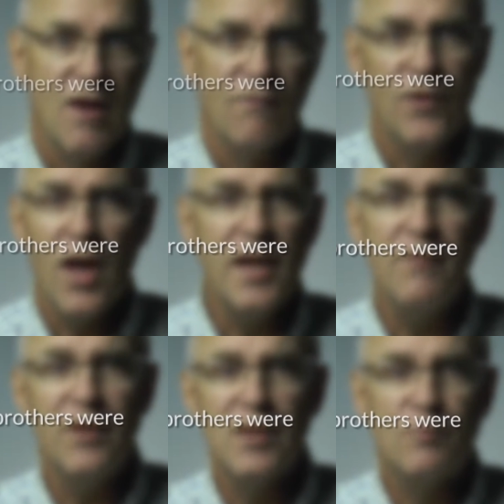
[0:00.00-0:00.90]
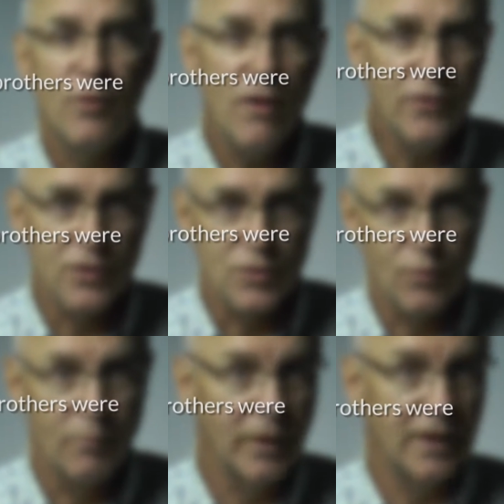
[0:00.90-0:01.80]
For not even his brothers
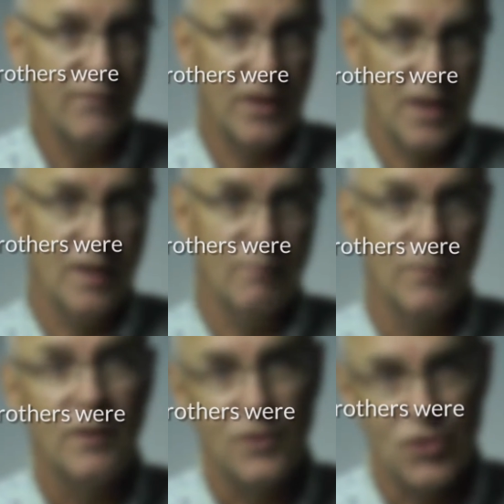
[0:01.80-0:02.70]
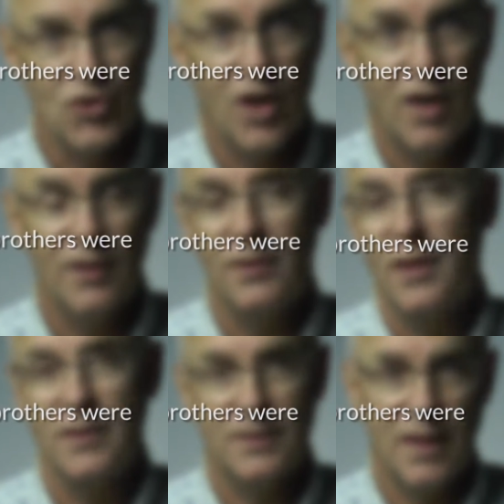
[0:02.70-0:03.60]
were believing him, John
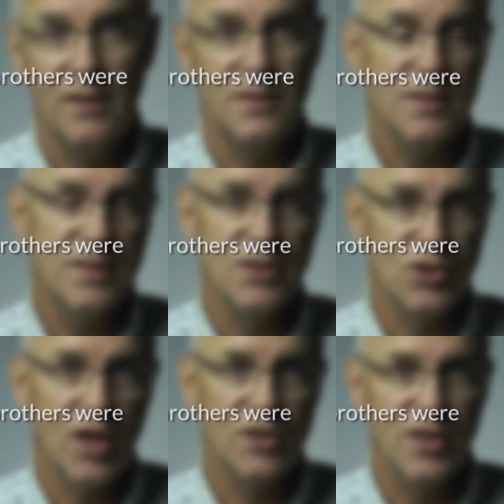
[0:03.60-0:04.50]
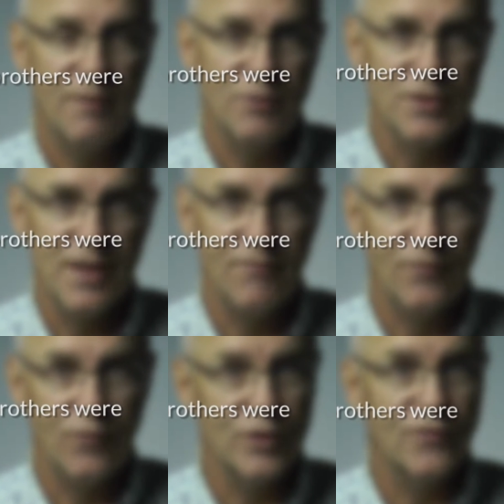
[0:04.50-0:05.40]
tells us in John chapter
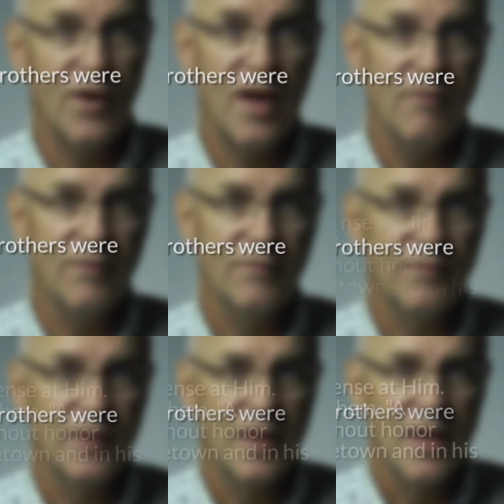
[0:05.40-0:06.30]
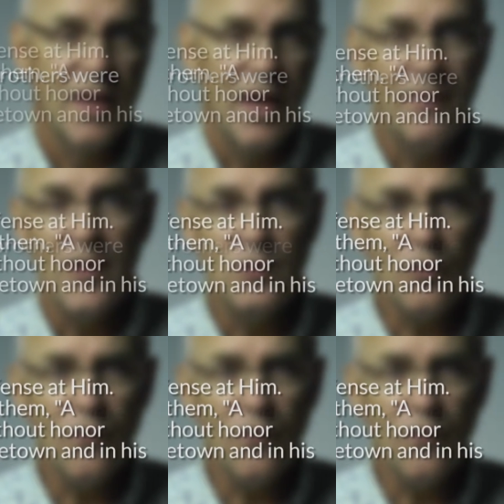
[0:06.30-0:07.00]
seven, verse five. And they took